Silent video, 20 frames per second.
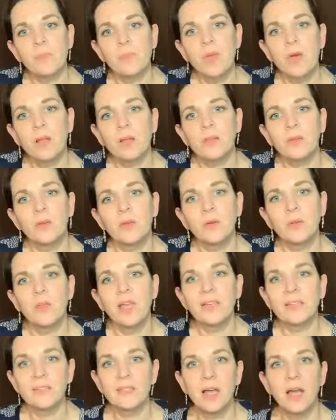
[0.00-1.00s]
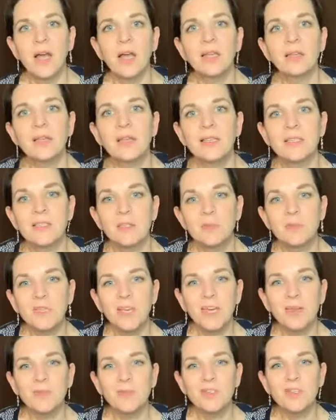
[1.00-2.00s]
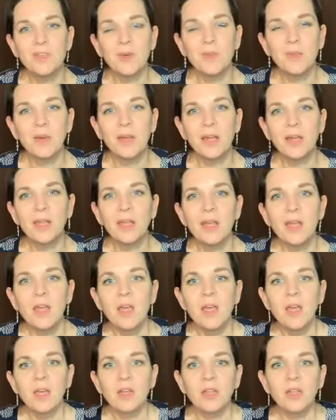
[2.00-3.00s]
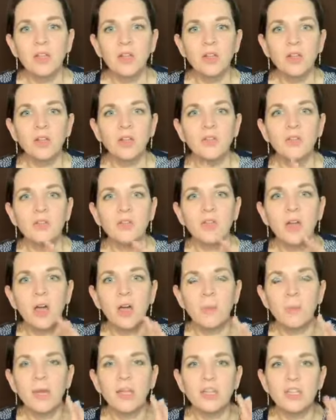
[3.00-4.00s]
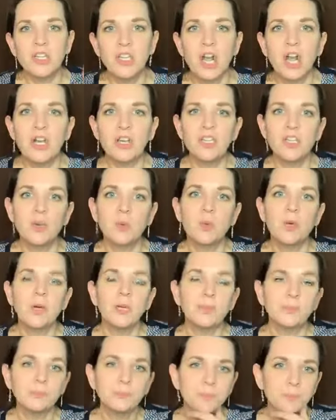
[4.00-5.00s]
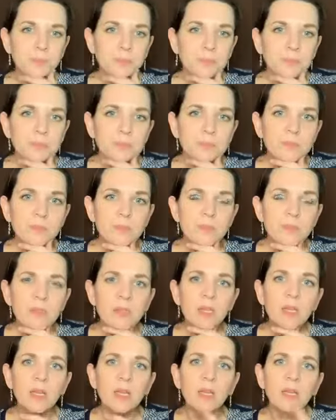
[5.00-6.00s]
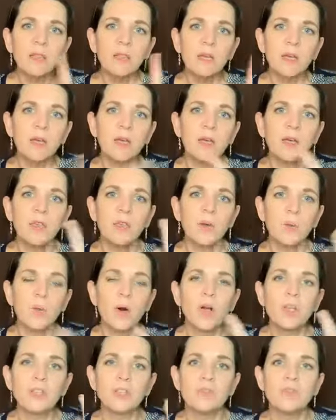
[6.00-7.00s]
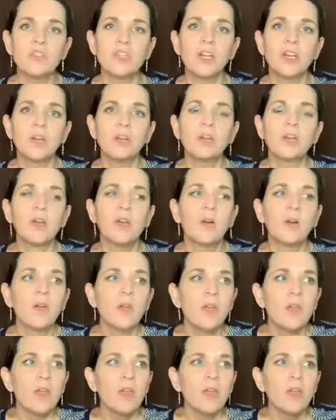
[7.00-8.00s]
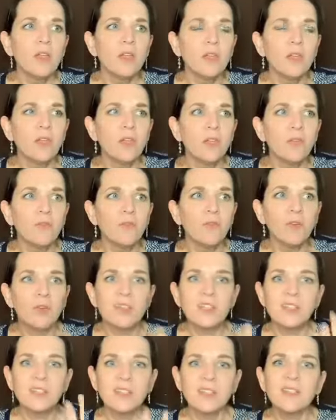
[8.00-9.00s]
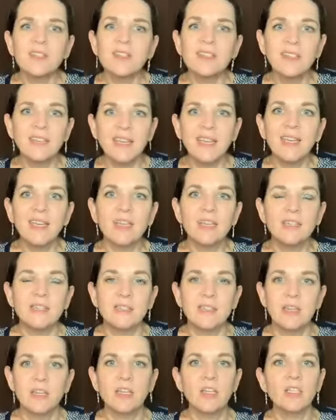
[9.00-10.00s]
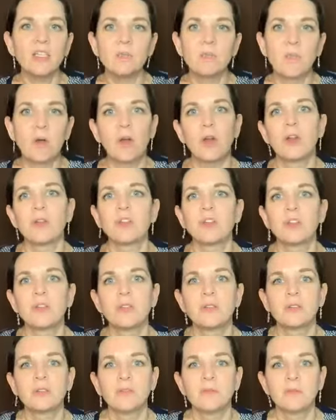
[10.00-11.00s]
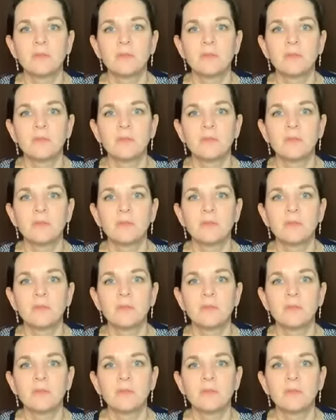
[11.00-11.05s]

the Lord likes to highlight sometimes, you know, when I, you know, you talk about Joshua and the walls of Jericho. For 6 days, they just marched.